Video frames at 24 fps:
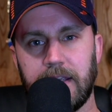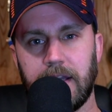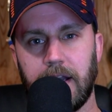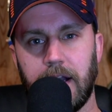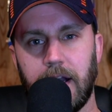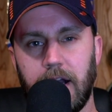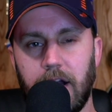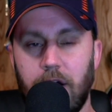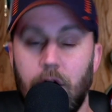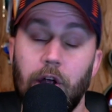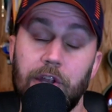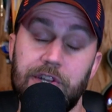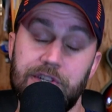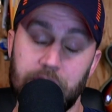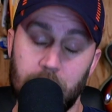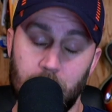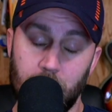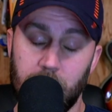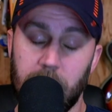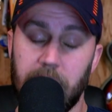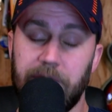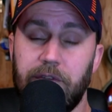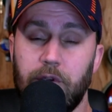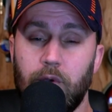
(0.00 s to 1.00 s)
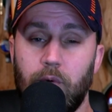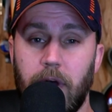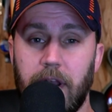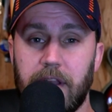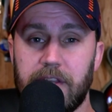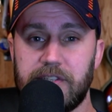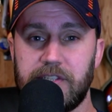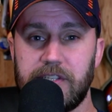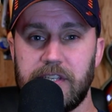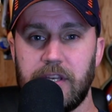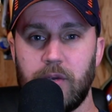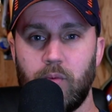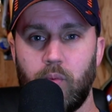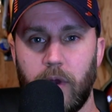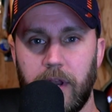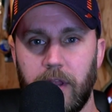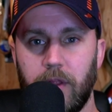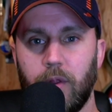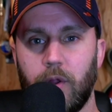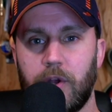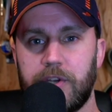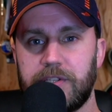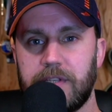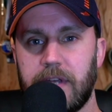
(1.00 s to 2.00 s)
Also, if you want to see what it
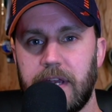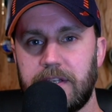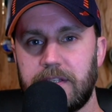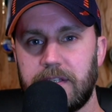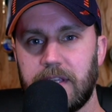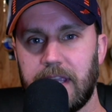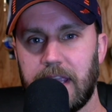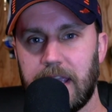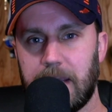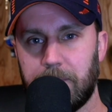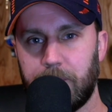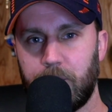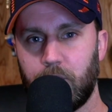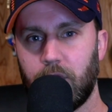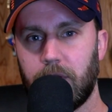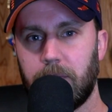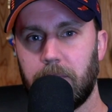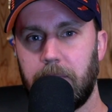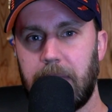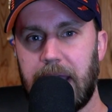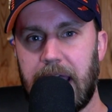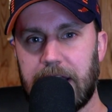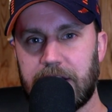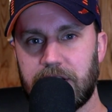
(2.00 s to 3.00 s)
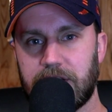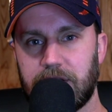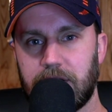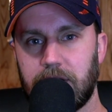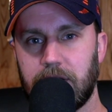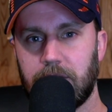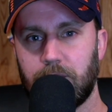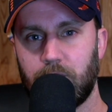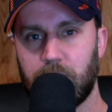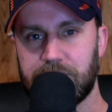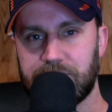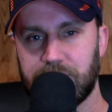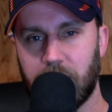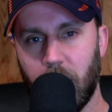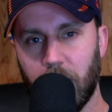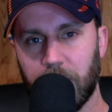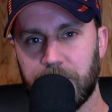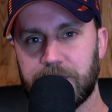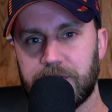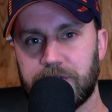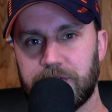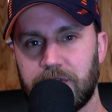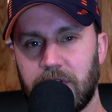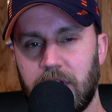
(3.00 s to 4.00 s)
looks like to input match
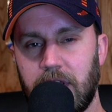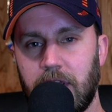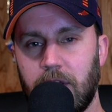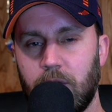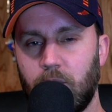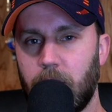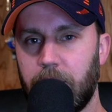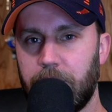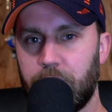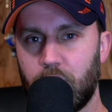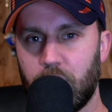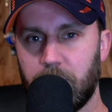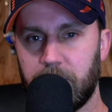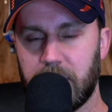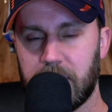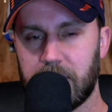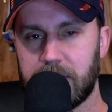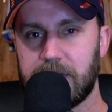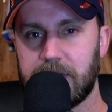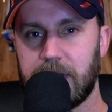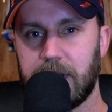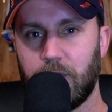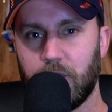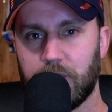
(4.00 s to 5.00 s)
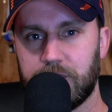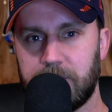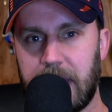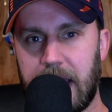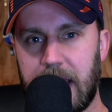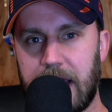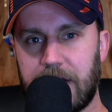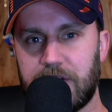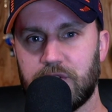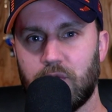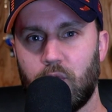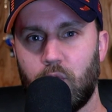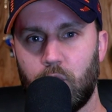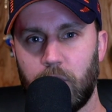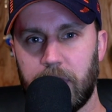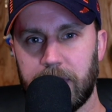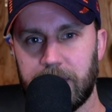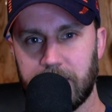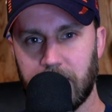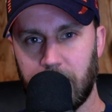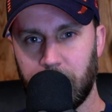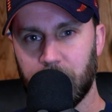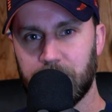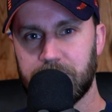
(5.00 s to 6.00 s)
results, whether it be a singles match or a
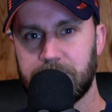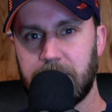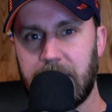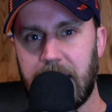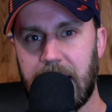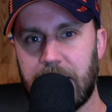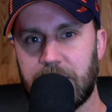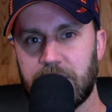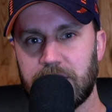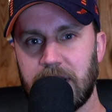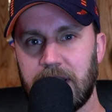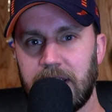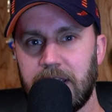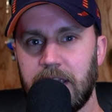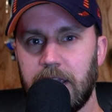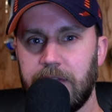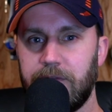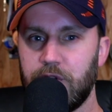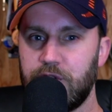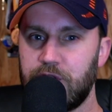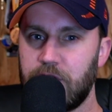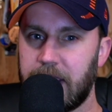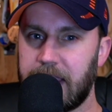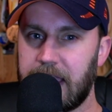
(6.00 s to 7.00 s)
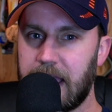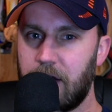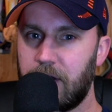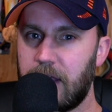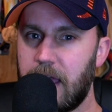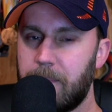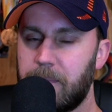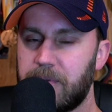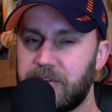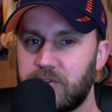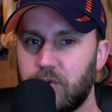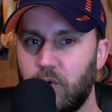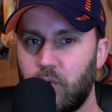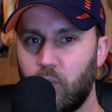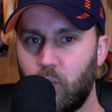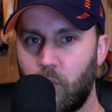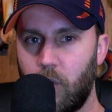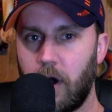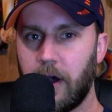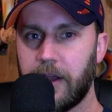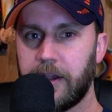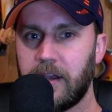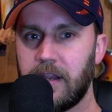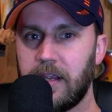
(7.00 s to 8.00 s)
doubles match, if you check out episode
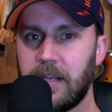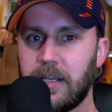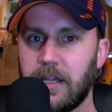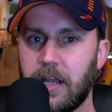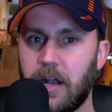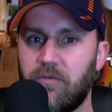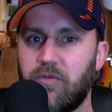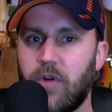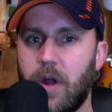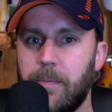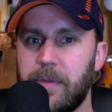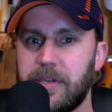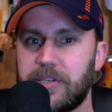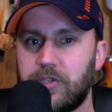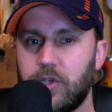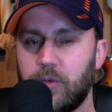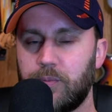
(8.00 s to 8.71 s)
1 of Webbys DUPR